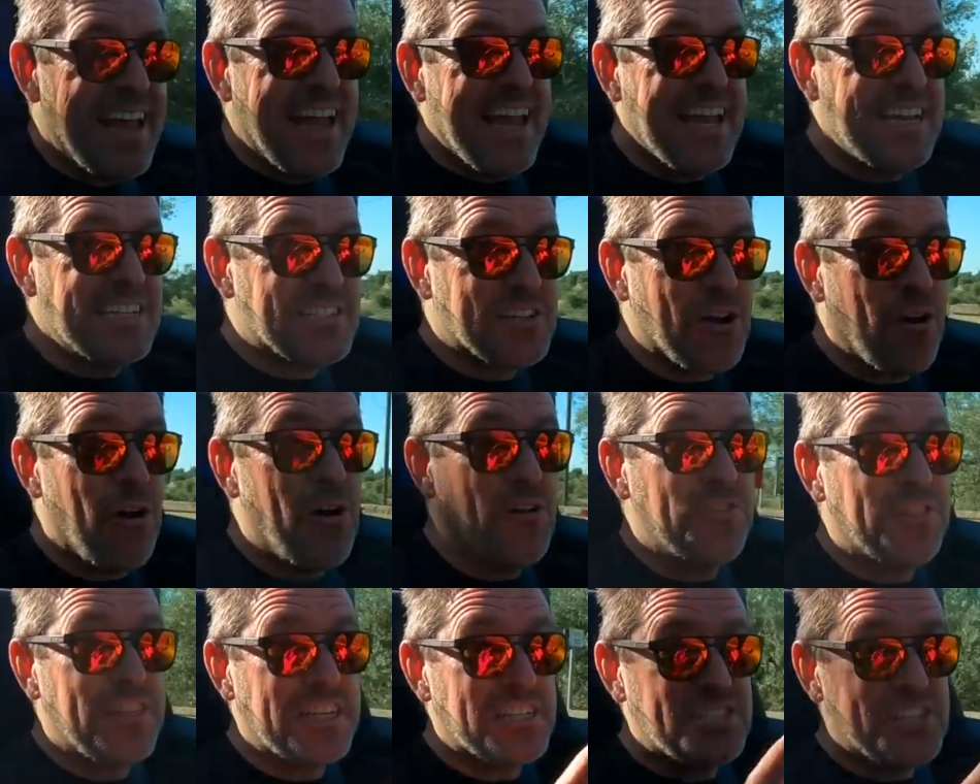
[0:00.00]
is
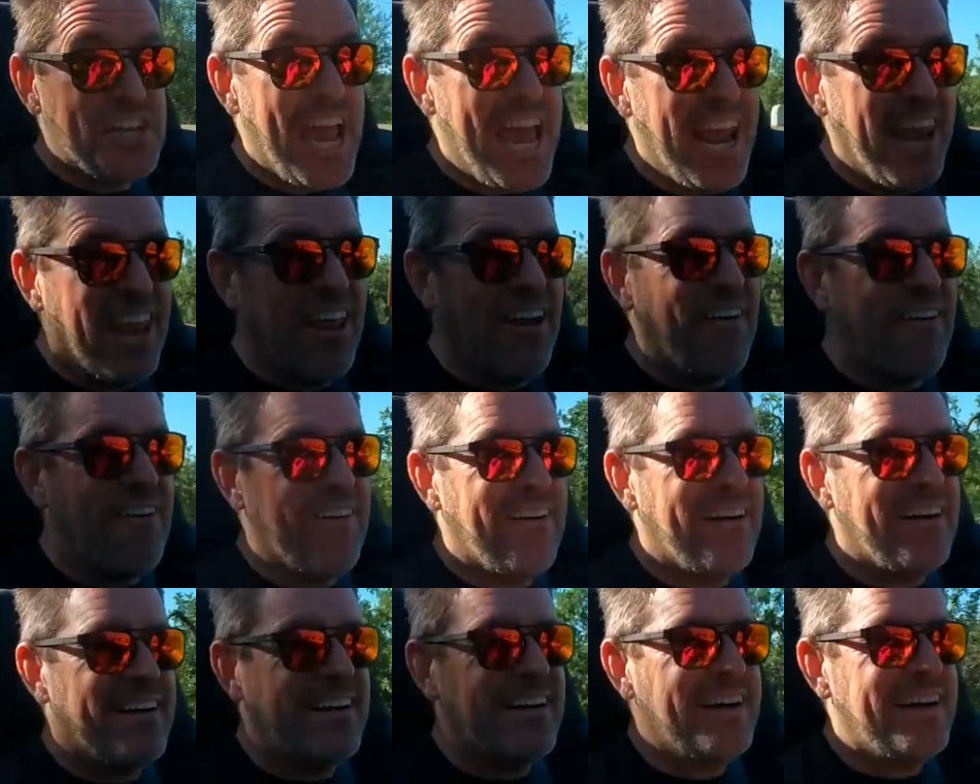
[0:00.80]
called the Cielo,
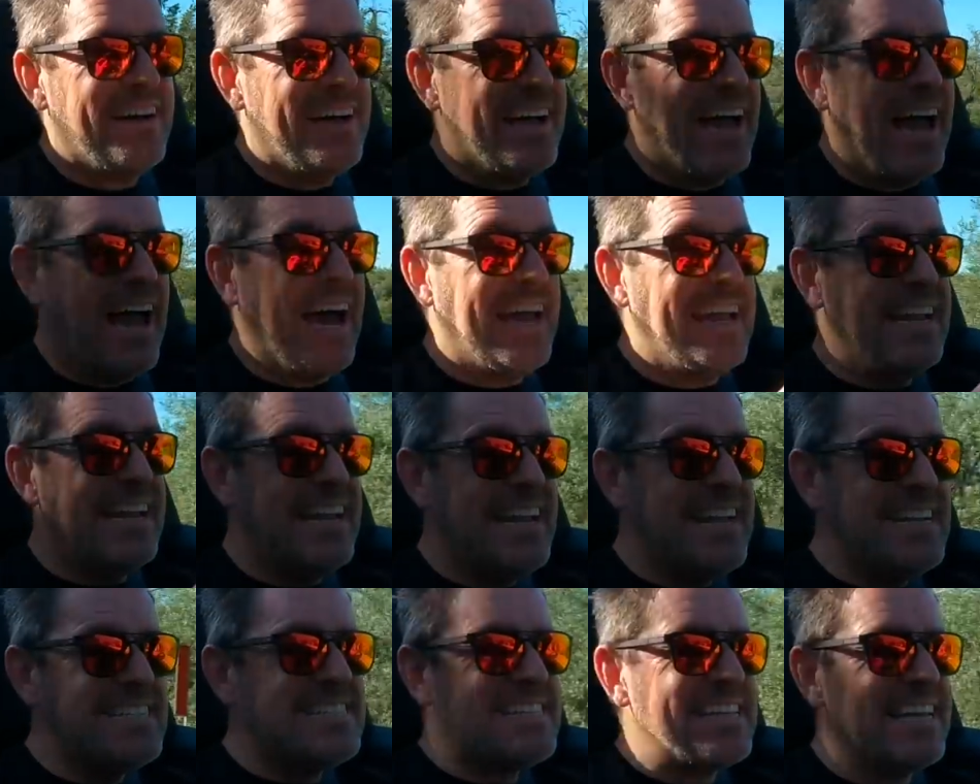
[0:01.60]
and
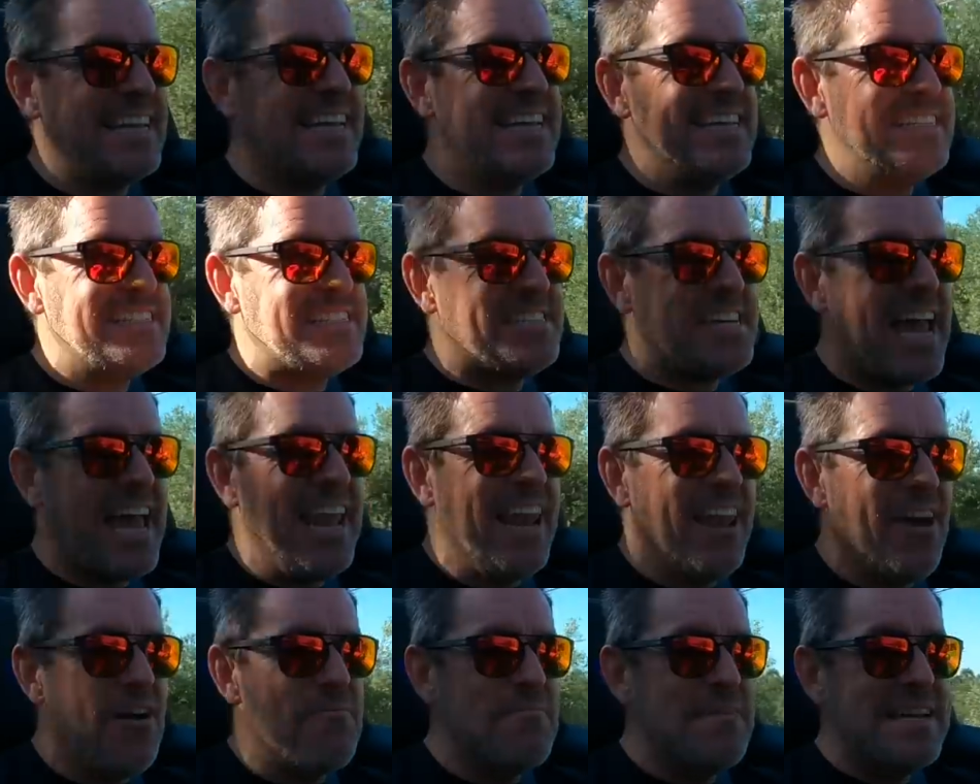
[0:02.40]
in Italy
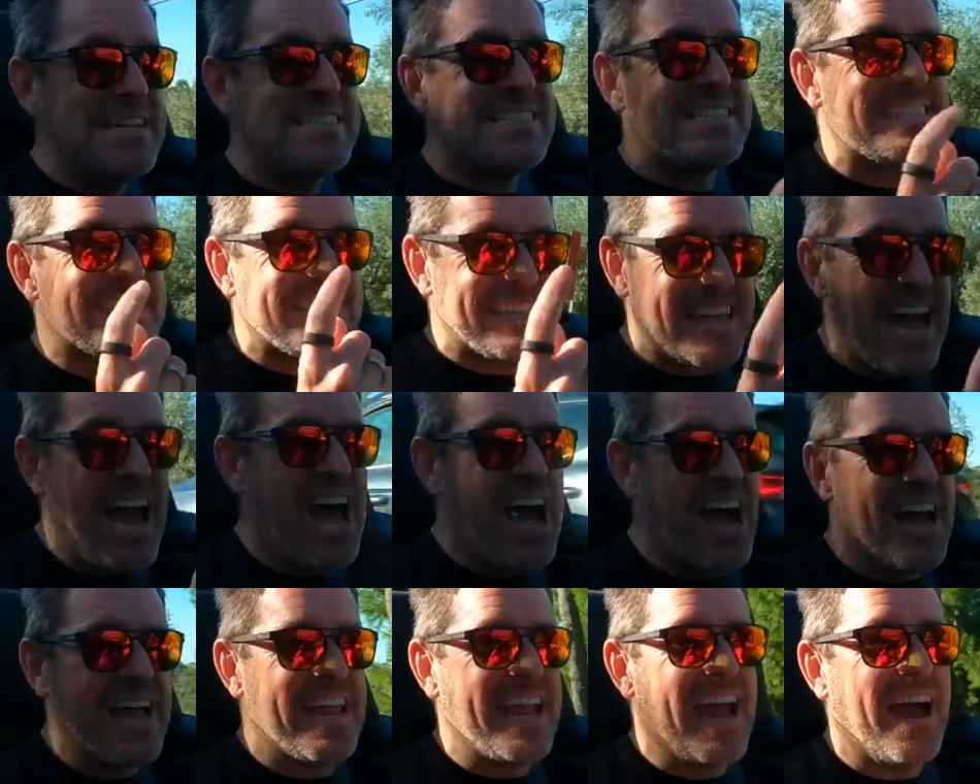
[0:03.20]
Cielo means
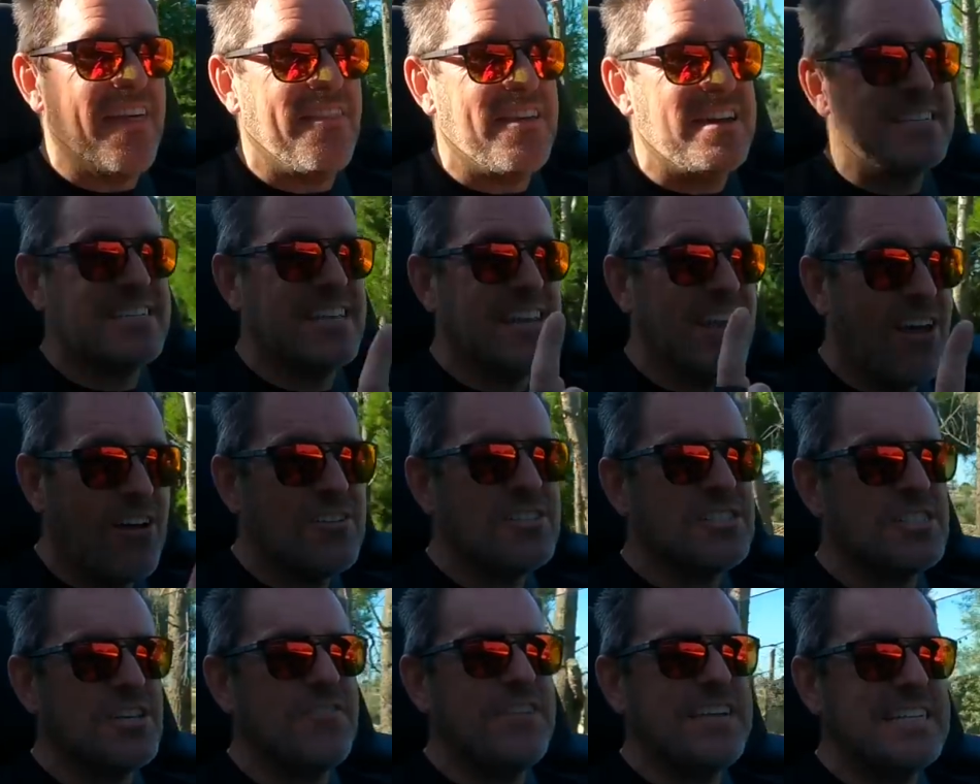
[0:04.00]
sky, and there's
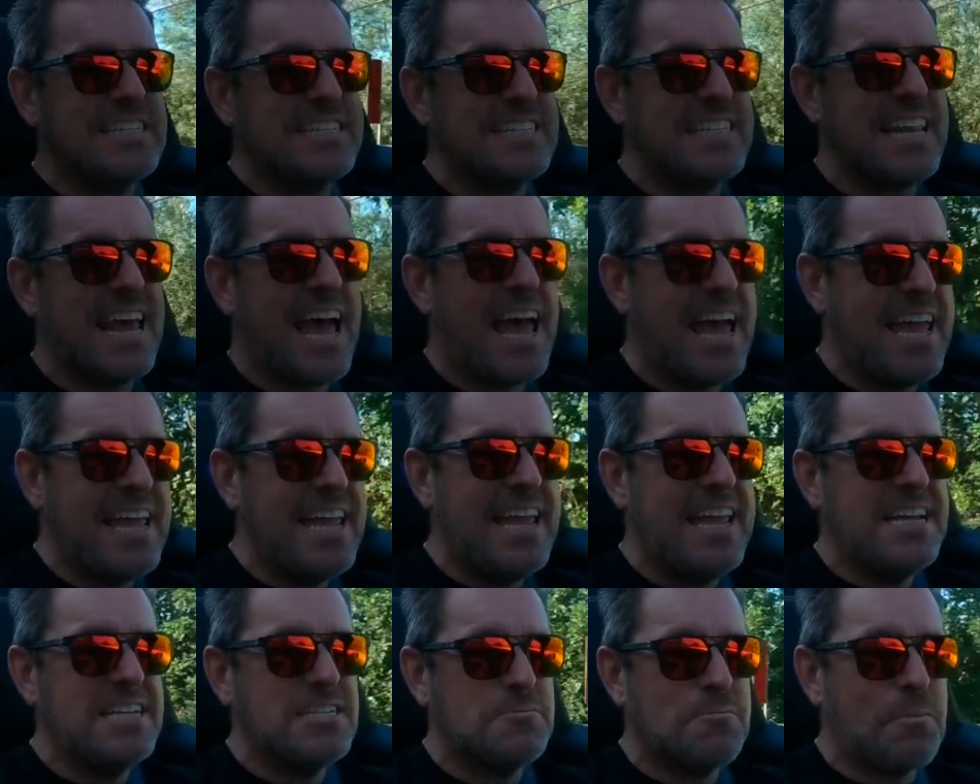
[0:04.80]
lots of it
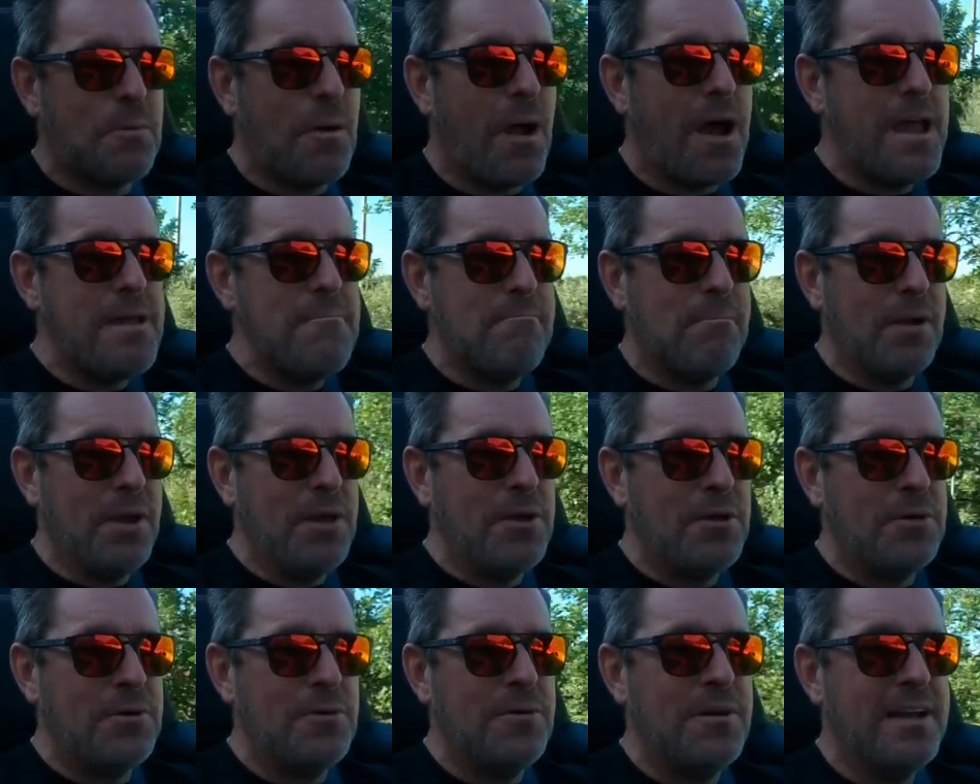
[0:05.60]
today. It's bright
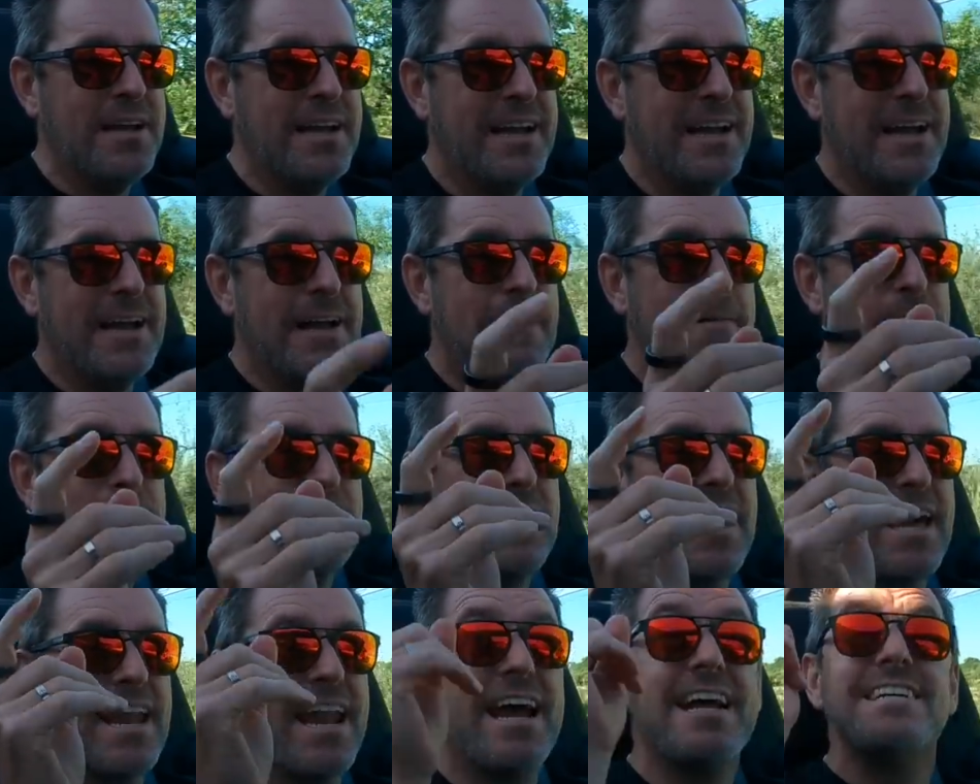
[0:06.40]
blue
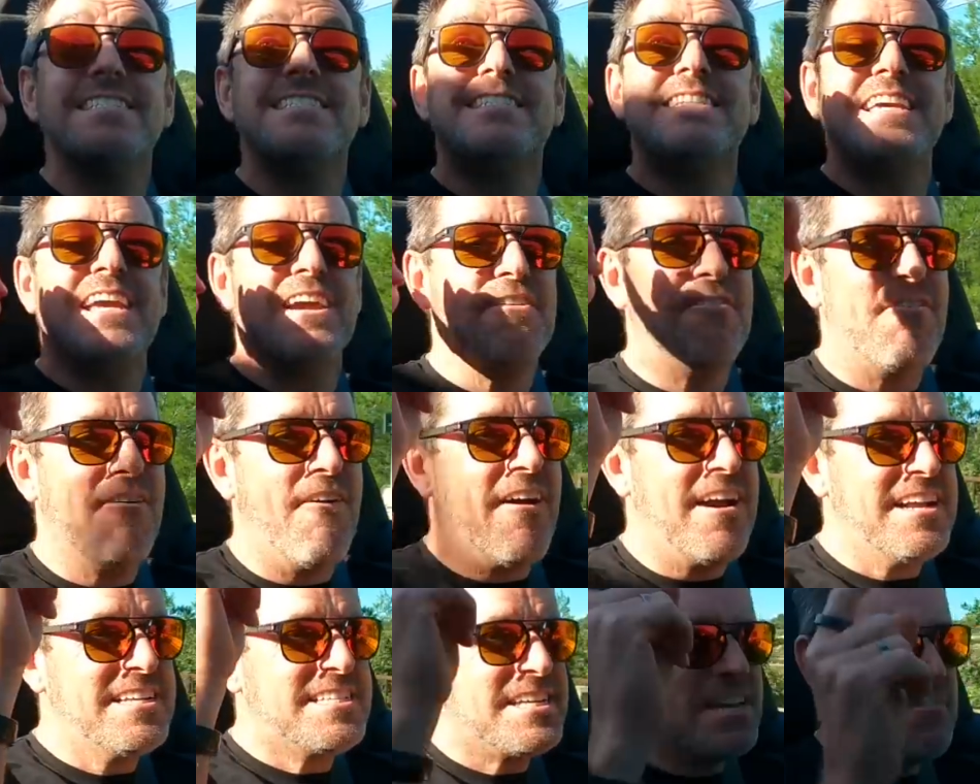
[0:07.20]
and I can see it
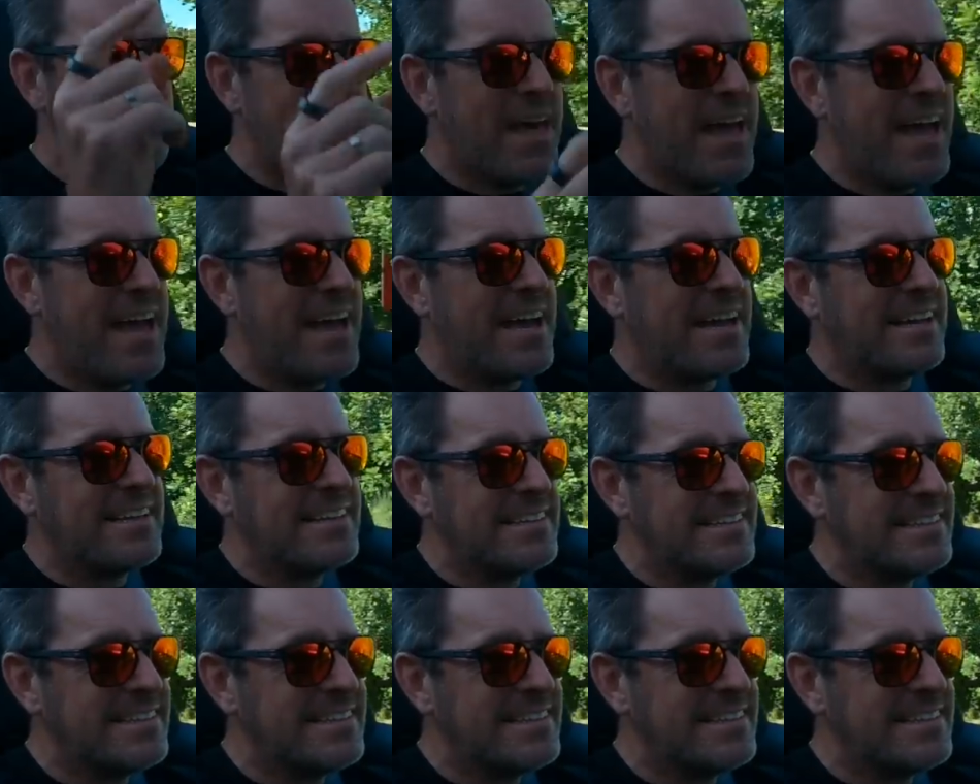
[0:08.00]
right up there.